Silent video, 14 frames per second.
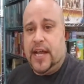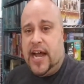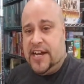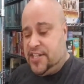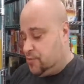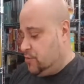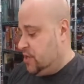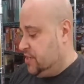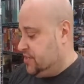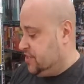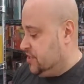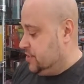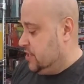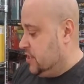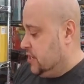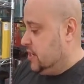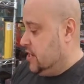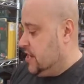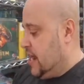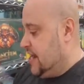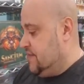I just wanted to
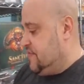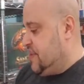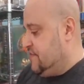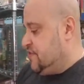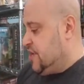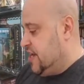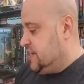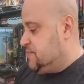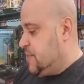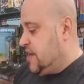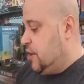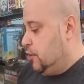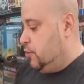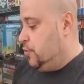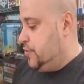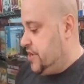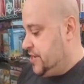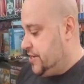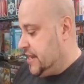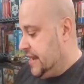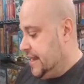kind of give you guys my own,
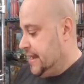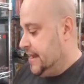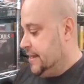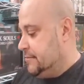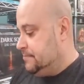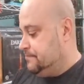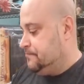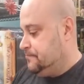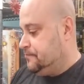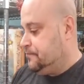I'm